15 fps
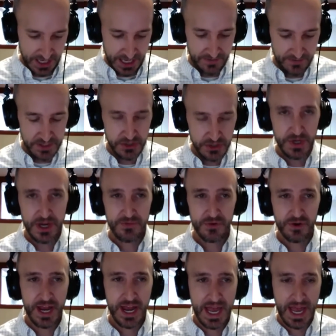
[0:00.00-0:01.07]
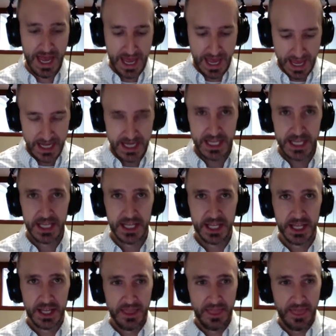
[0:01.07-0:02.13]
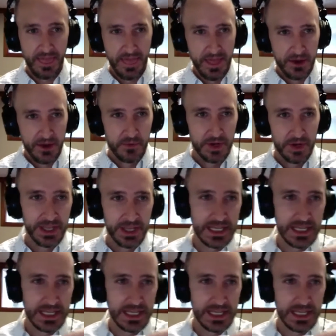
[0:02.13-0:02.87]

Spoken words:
Have you ever had one of